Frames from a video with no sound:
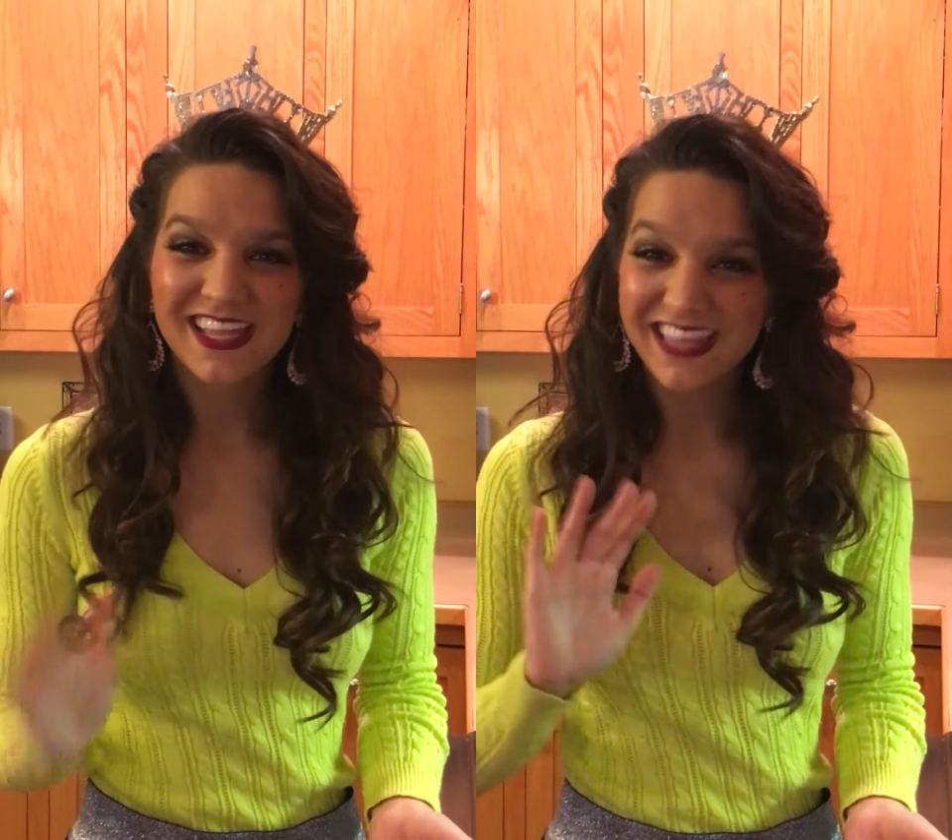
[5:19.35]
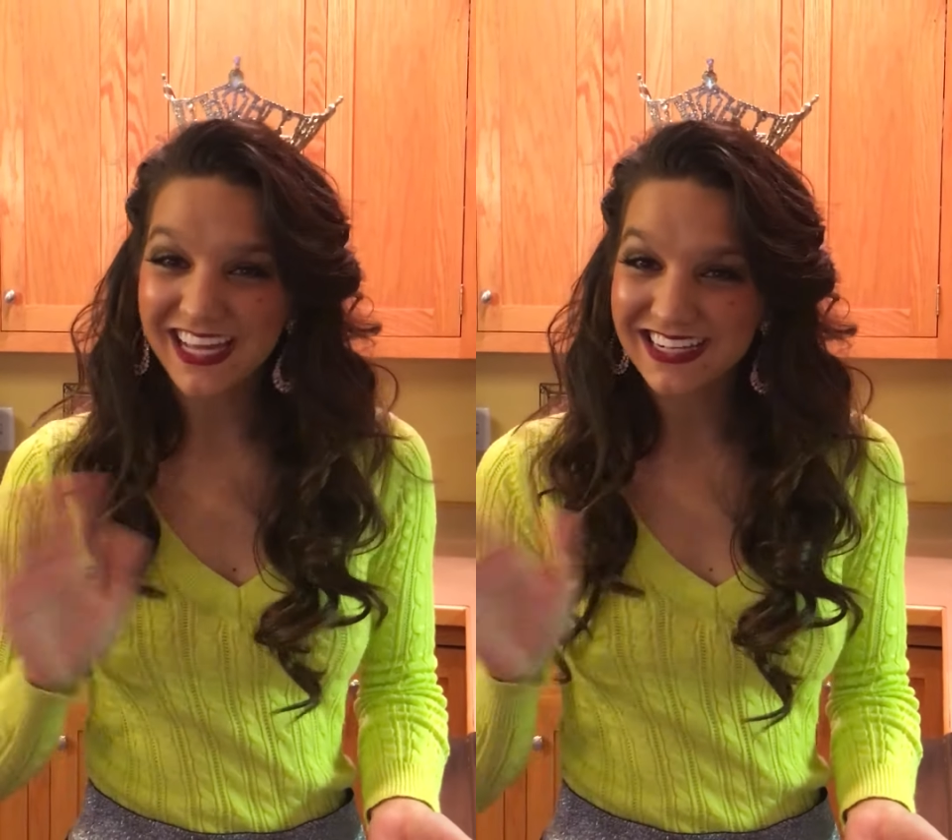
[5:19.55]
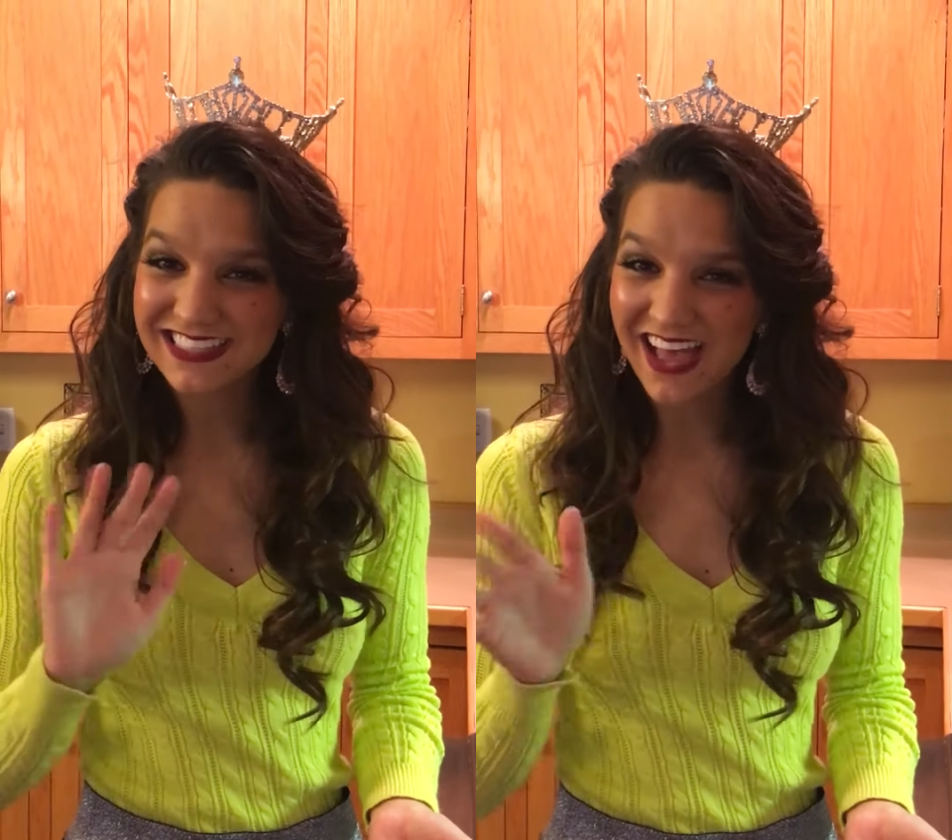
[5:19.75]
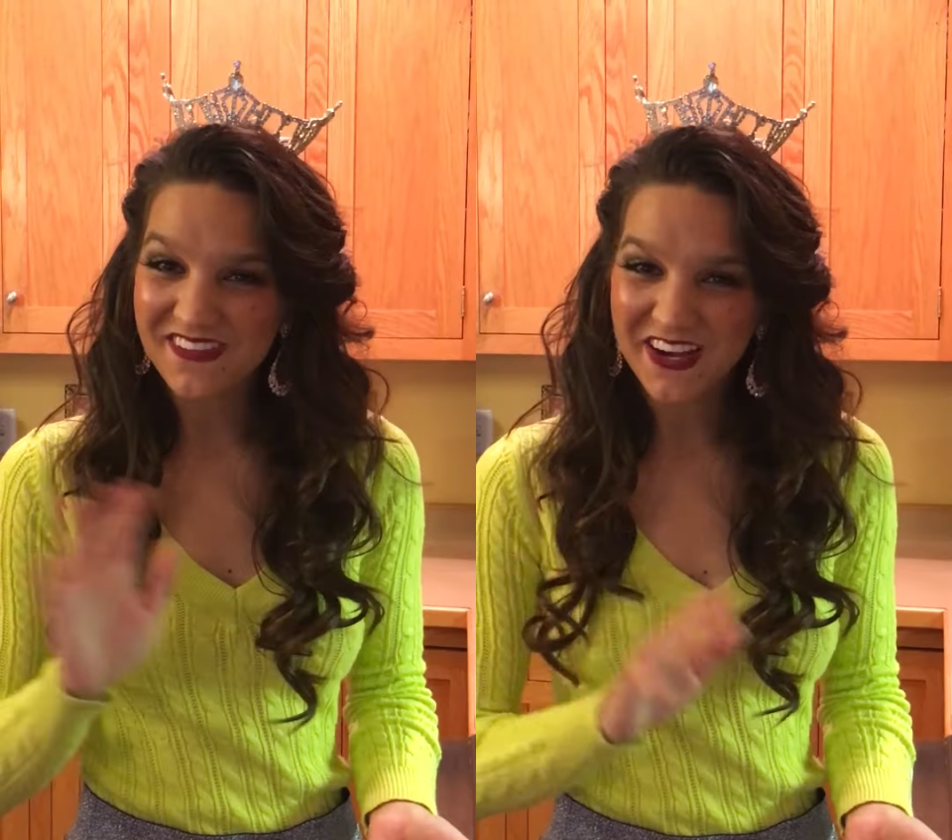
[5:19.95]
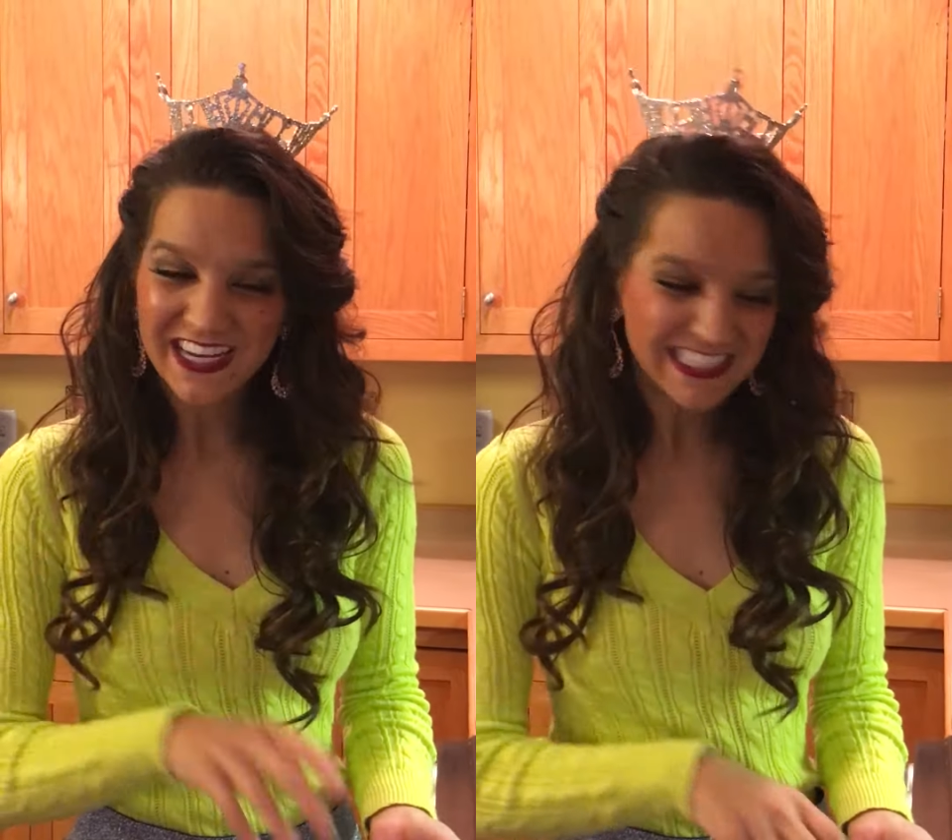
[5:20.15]
Thanks, have a
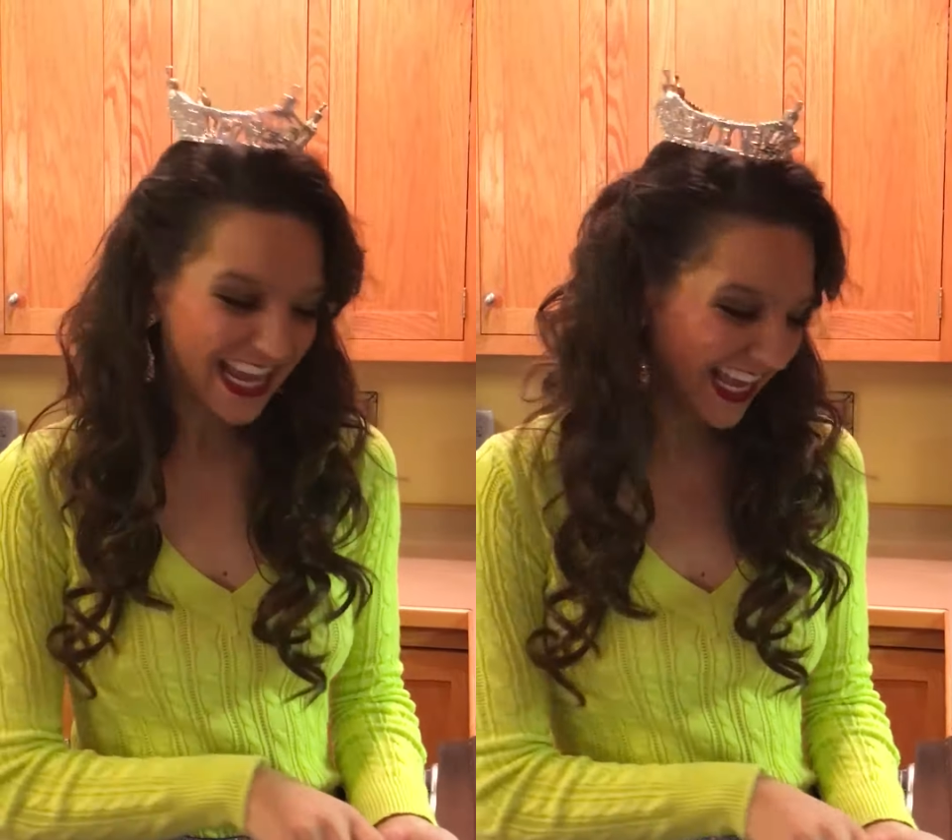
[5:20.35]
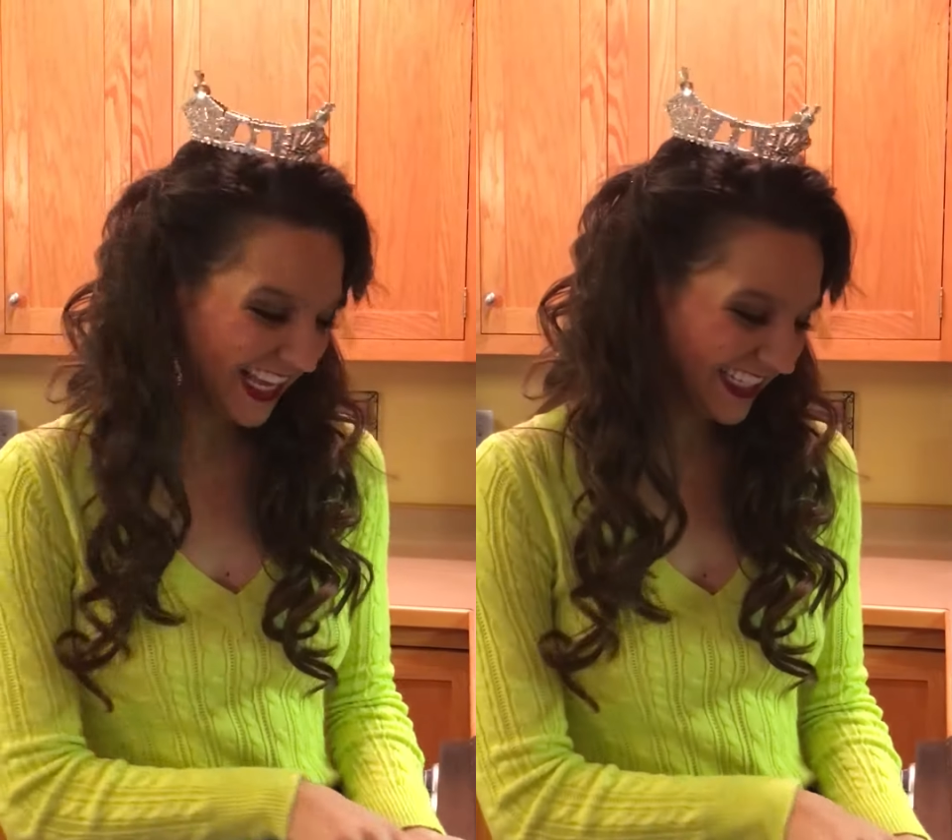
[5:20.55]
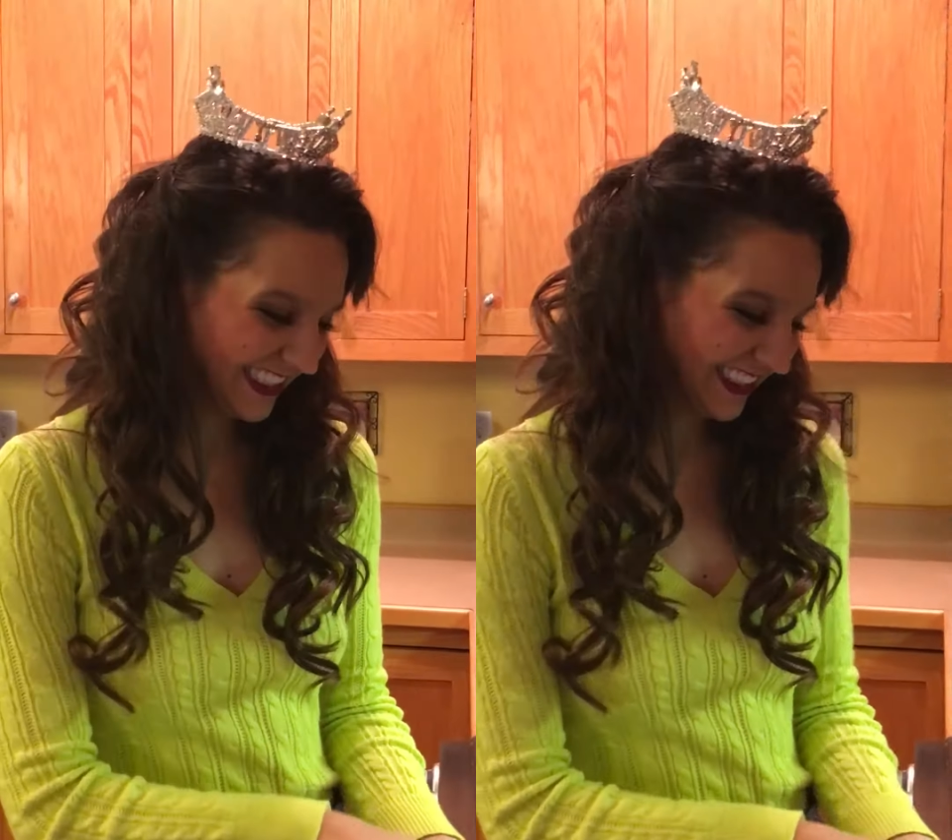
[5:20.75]
great day.